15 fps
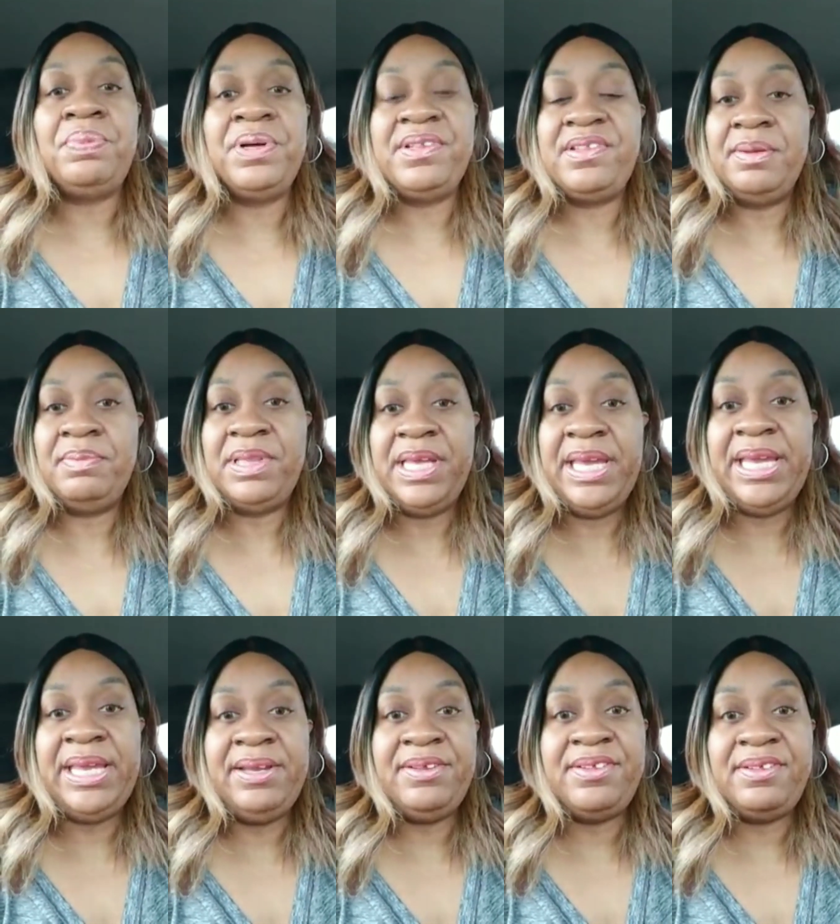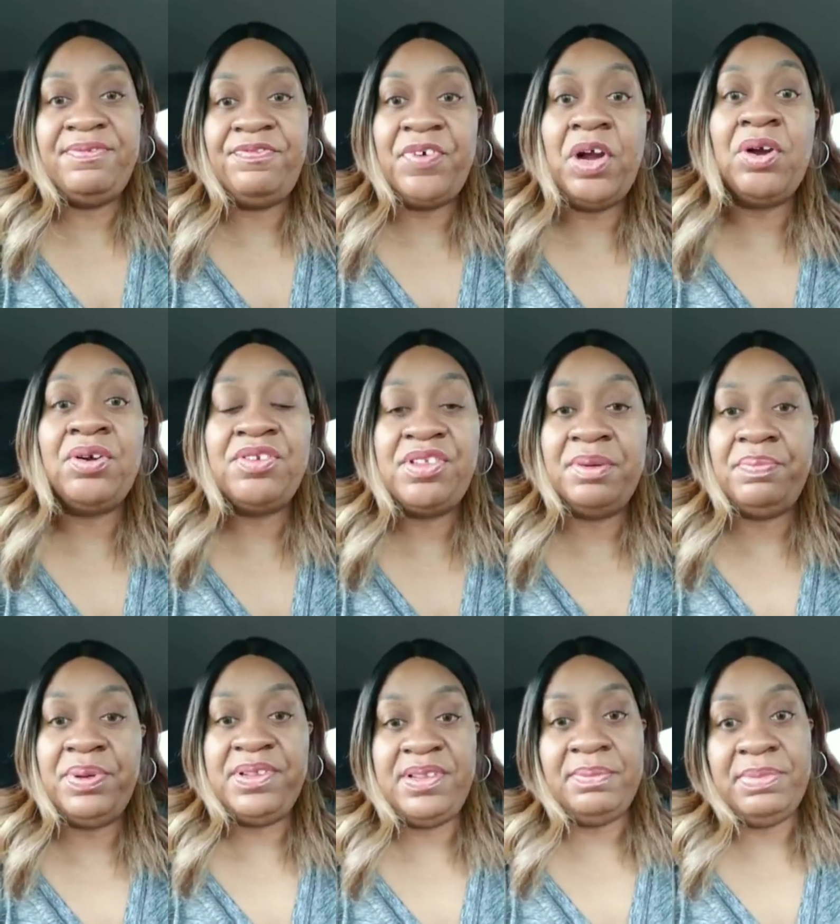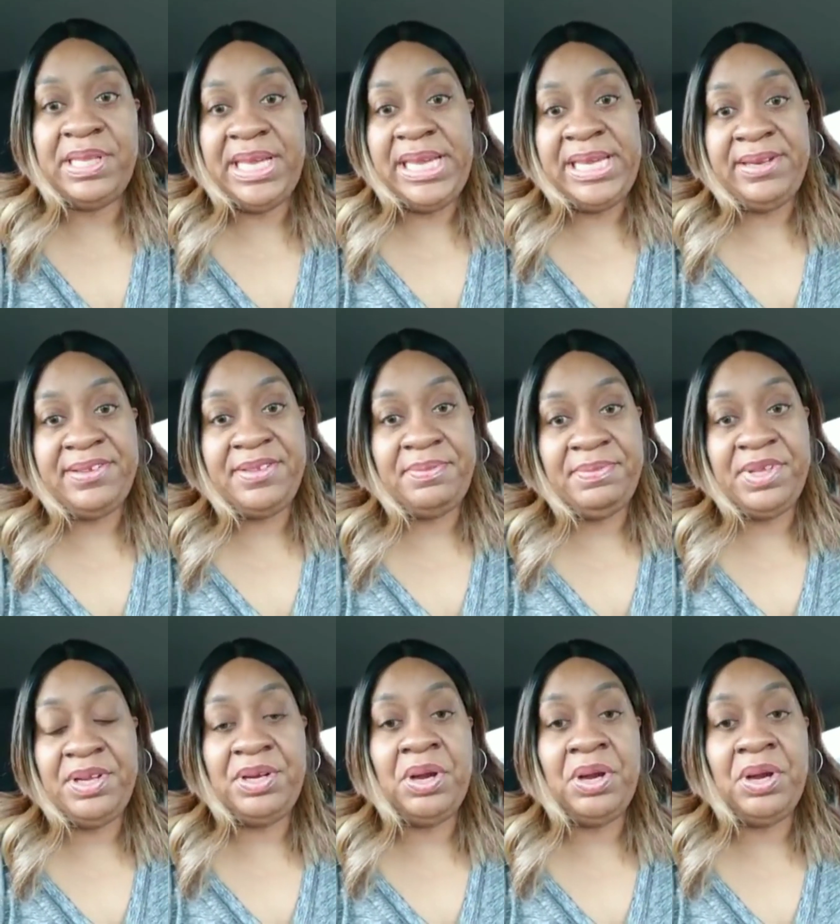put some things first and put some things,